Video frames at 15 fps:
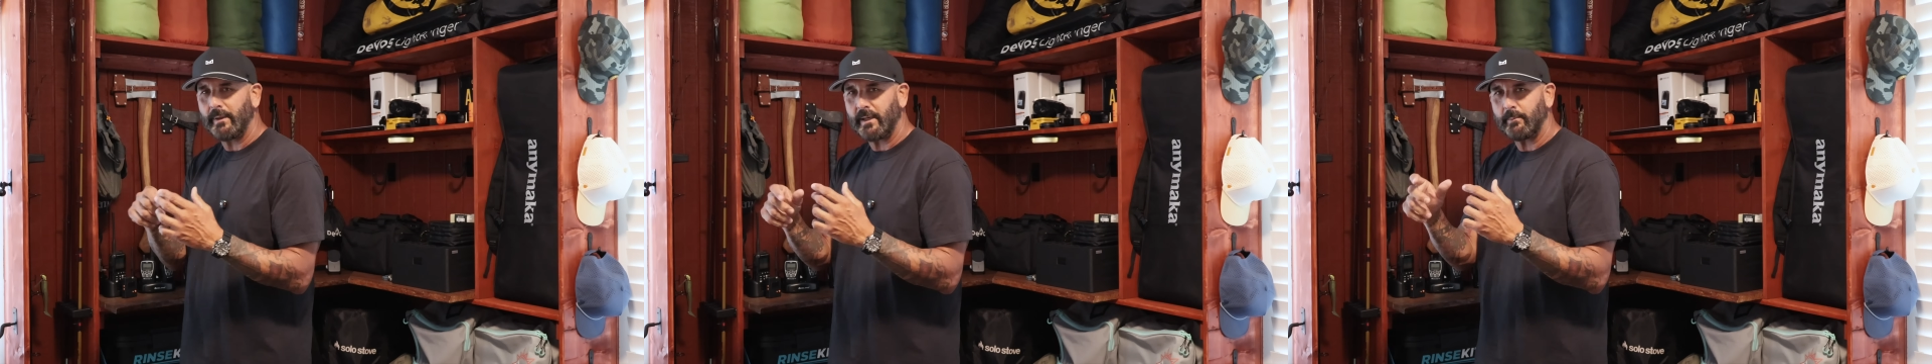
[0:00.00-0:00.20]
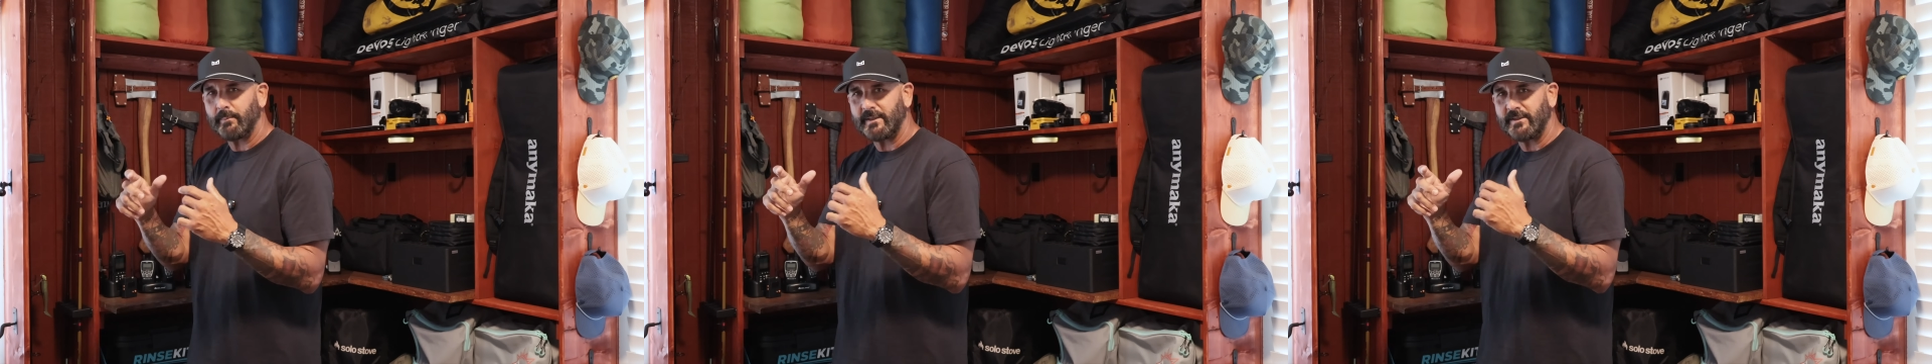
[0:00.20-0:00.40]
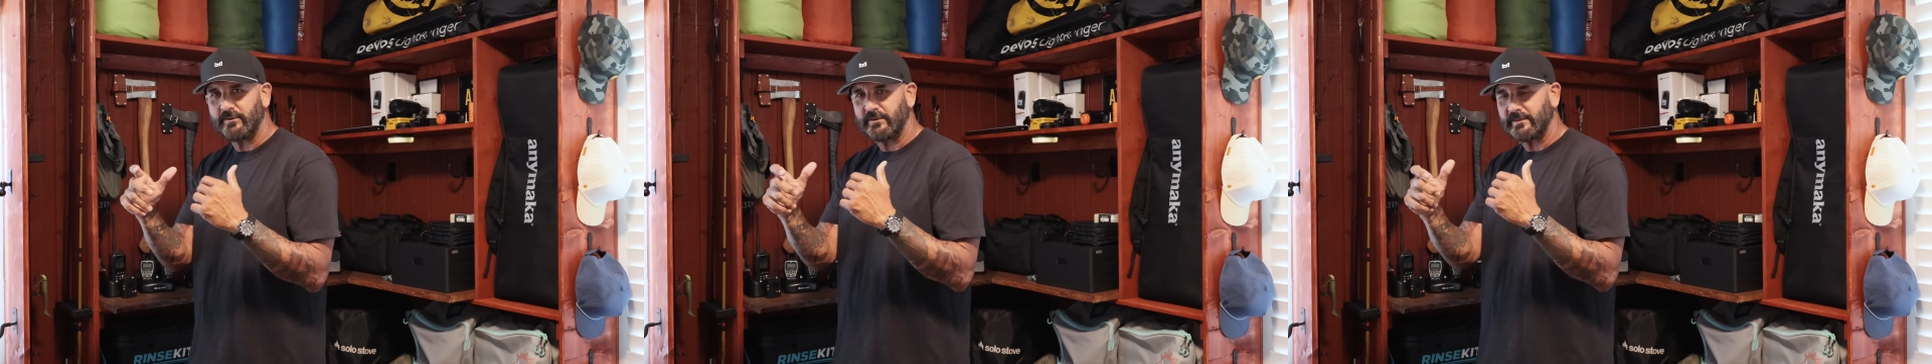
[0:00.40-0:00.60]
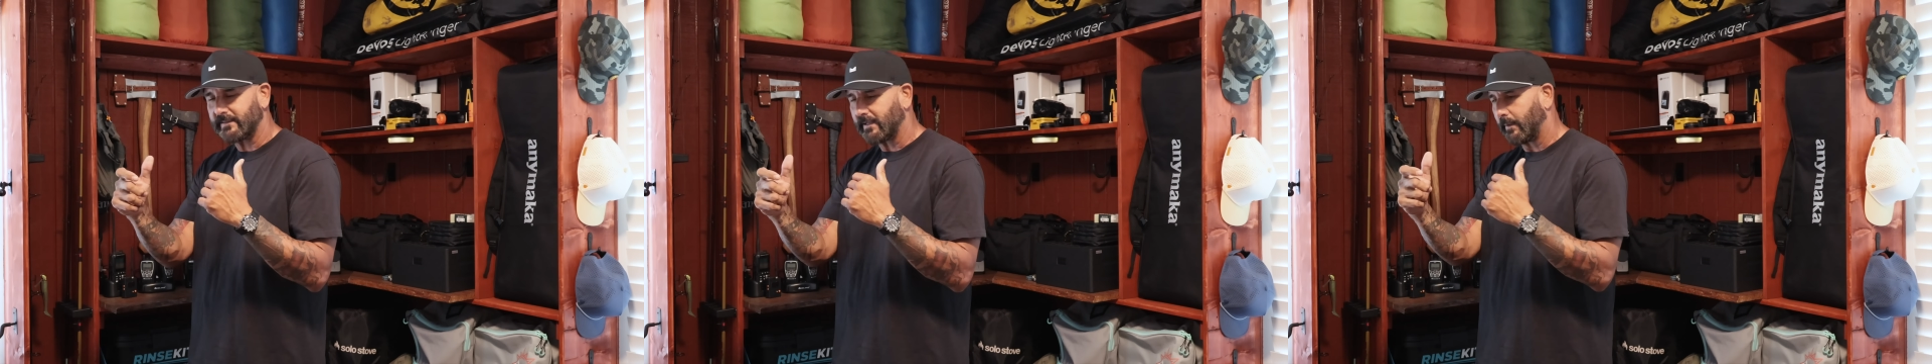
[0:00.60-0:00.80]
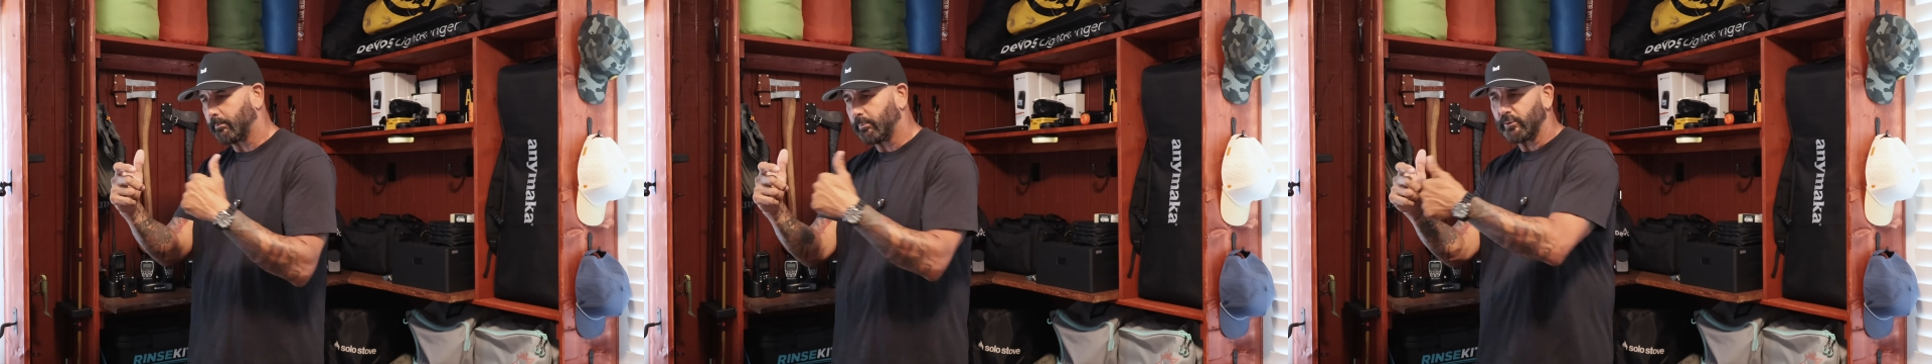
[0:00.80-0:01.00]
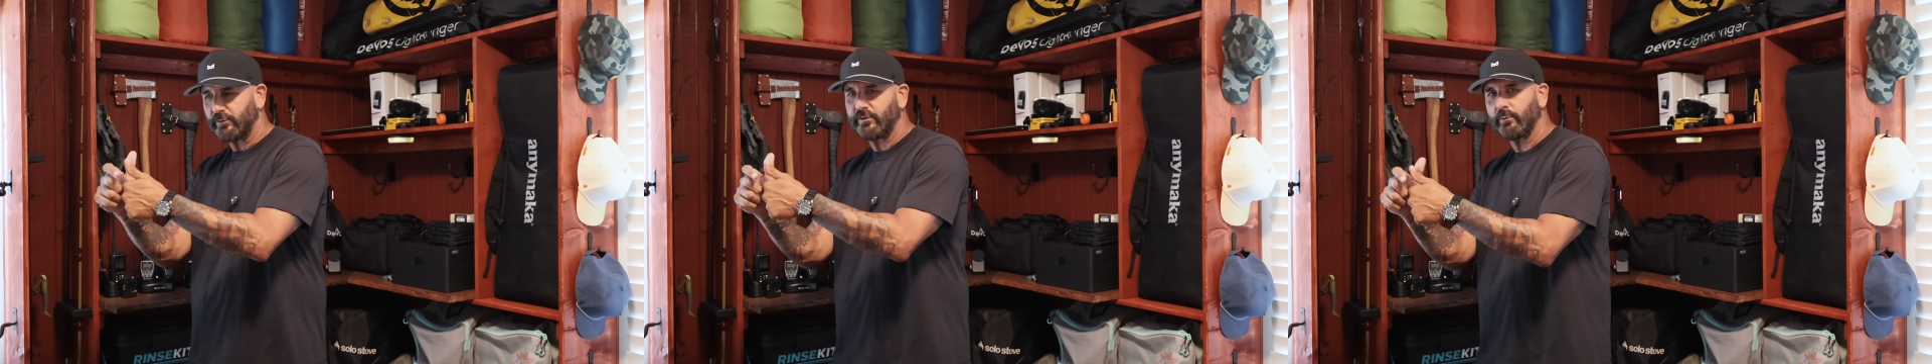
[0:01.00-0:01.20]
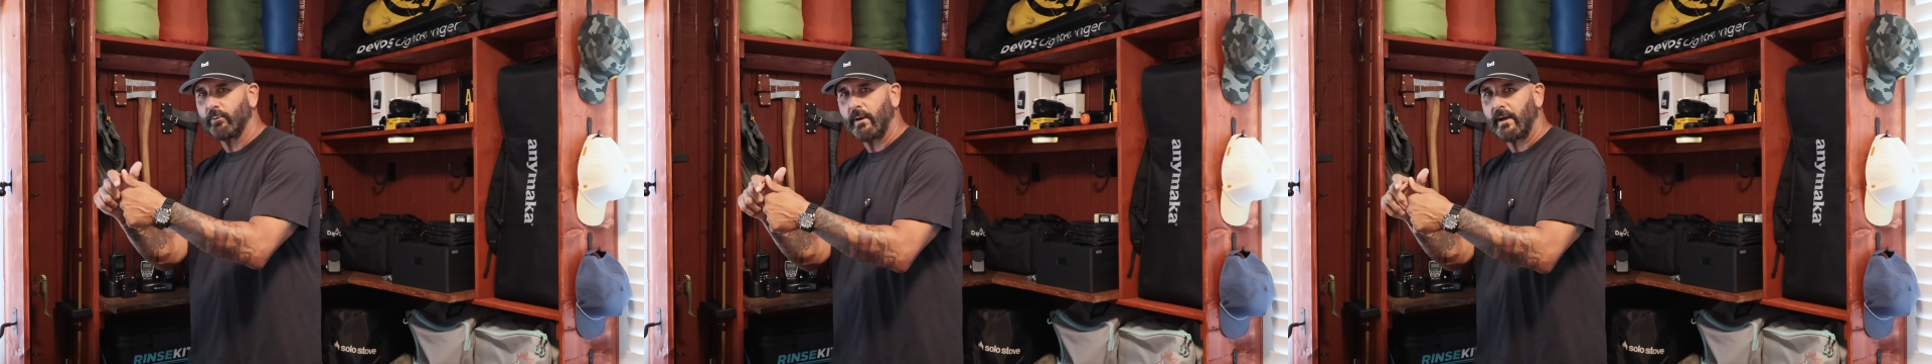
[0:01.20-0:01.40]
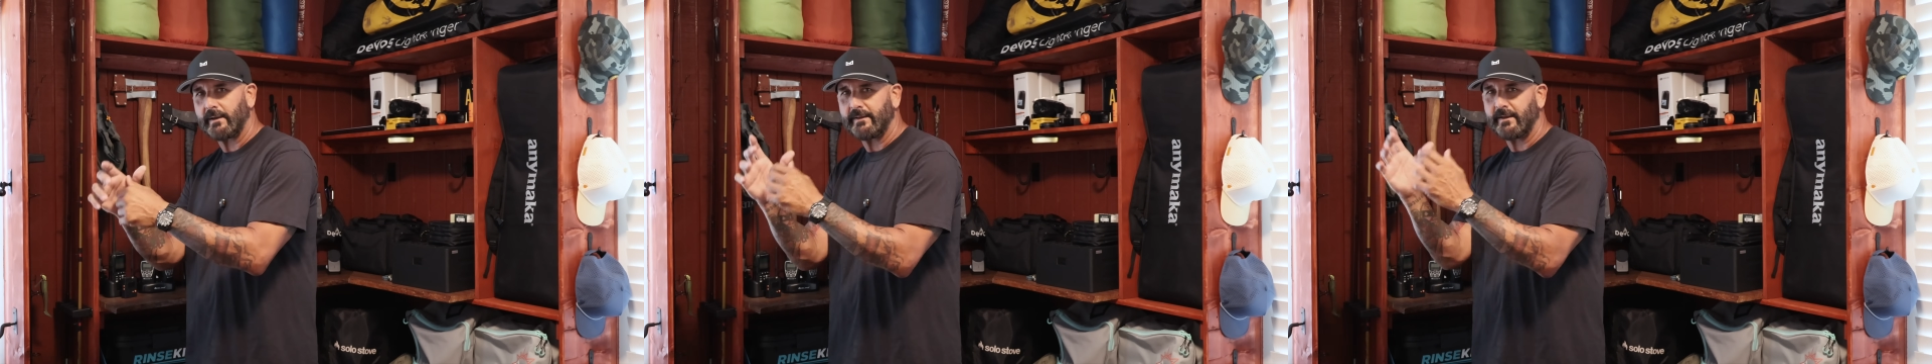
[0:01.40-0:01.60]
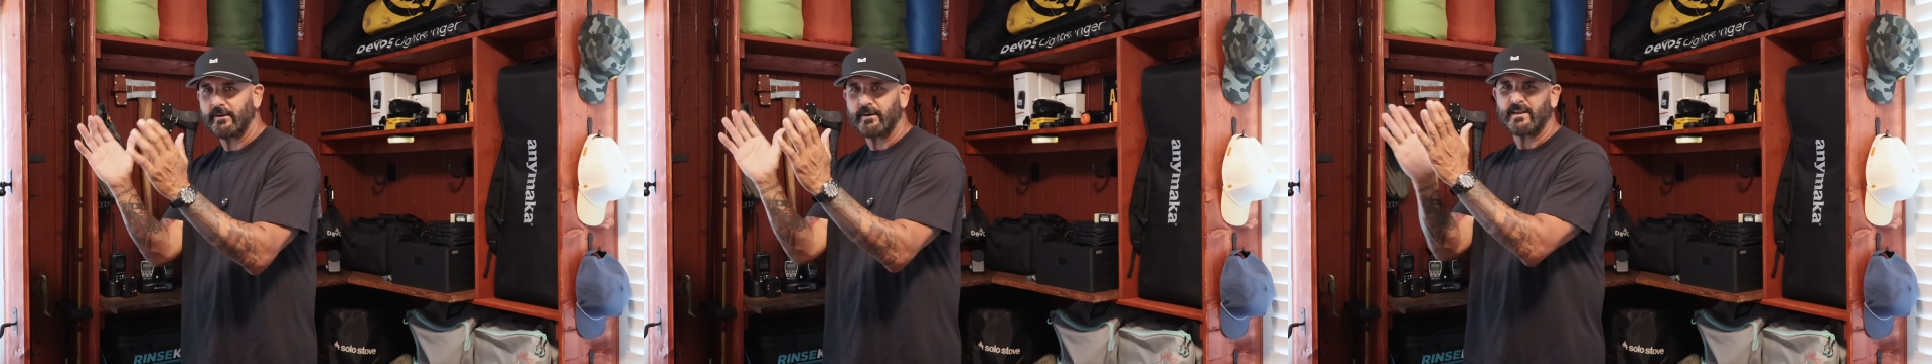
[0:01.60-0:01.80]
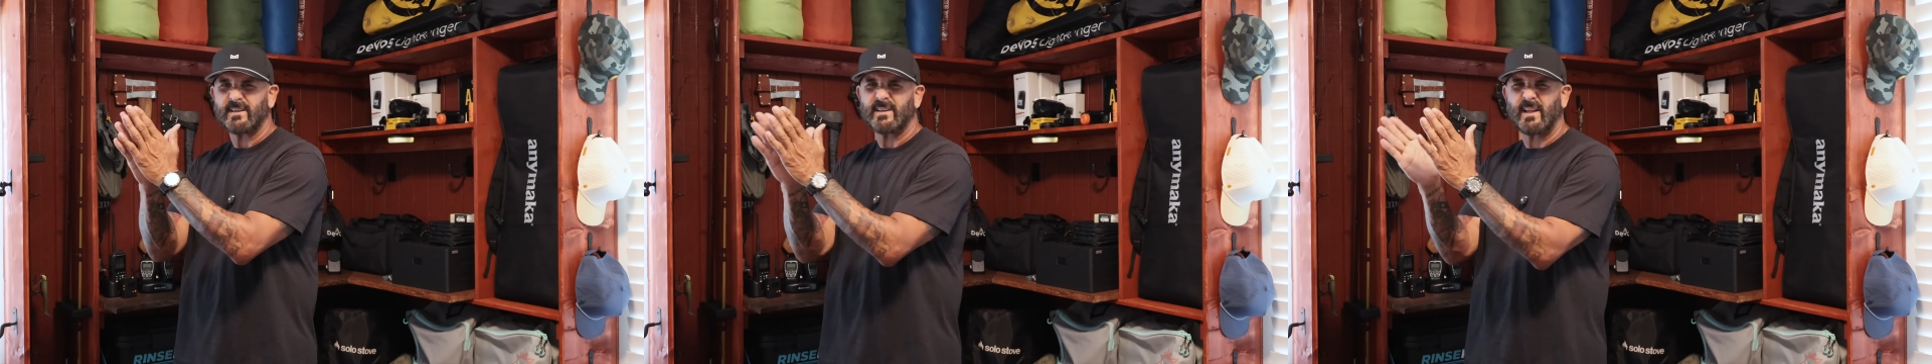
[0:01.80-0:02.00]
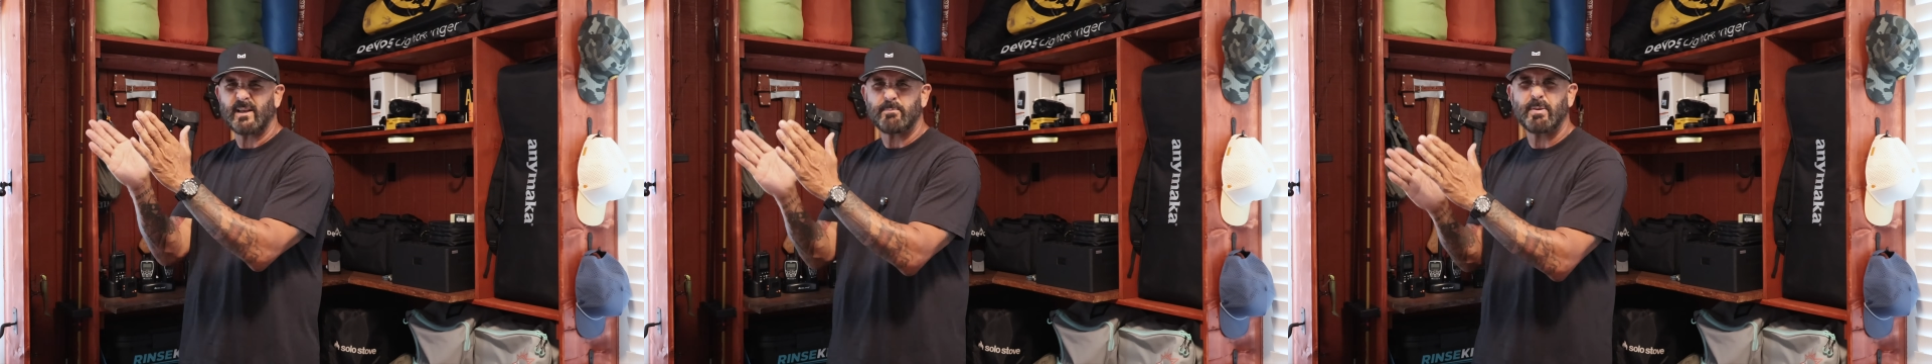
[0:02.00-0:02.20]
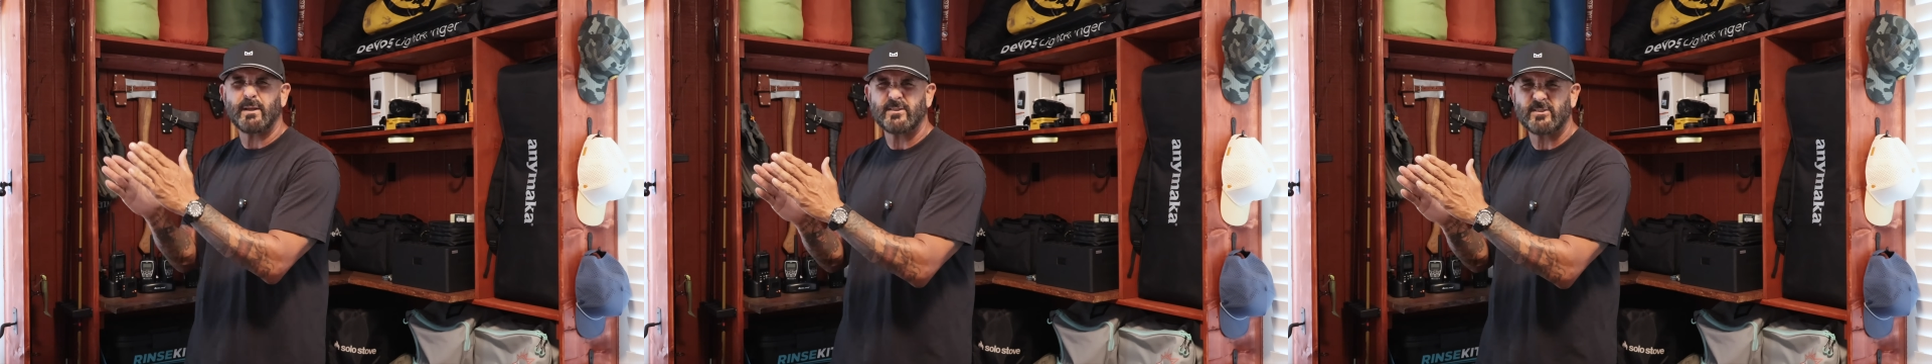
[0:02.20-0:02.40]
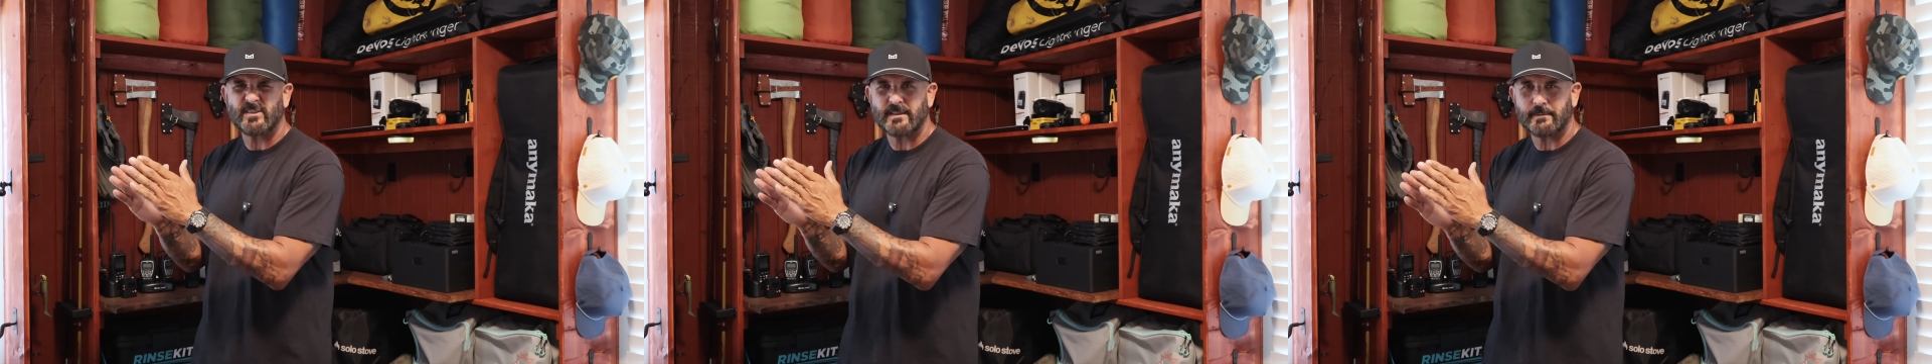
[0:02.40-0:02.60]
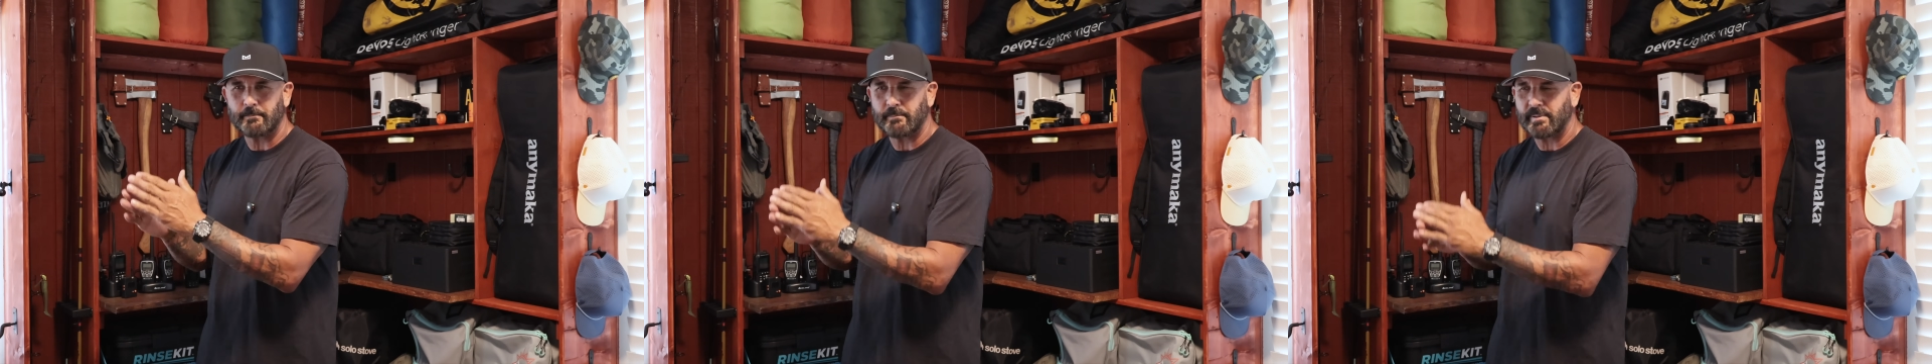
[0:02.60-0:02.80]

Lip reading: in them, and you just kind of push your rod in there and it kind of pinches it in